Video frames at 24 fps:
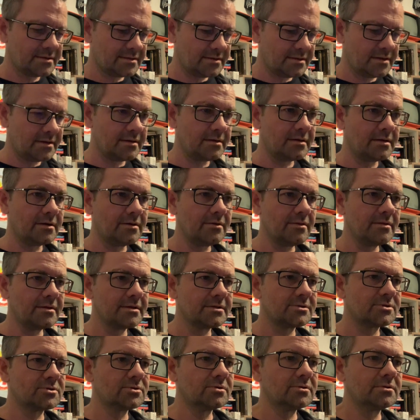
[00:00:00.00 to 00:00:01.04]
And now this
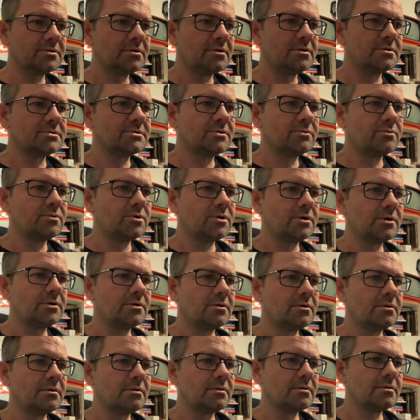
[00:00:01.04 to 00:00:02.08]
should also work
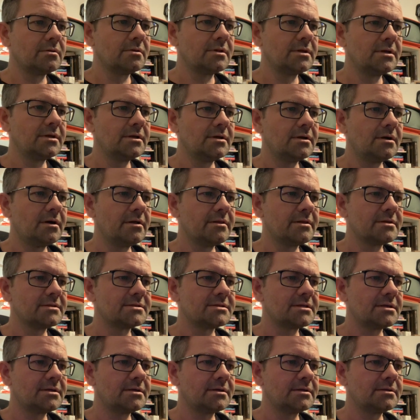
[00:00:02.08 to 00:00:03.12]
on the other
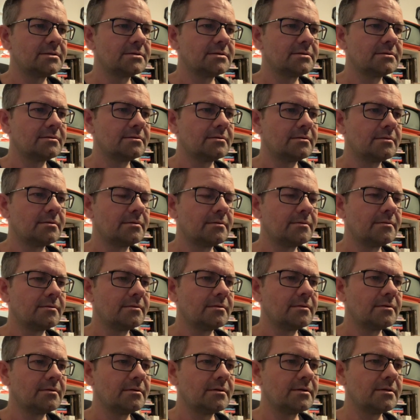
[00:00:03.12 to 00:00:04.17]
side.
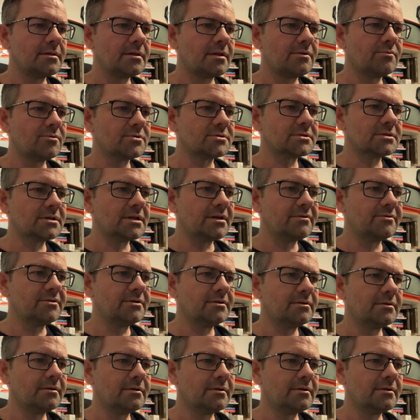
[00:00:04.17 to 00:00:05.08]
That wasn't clever.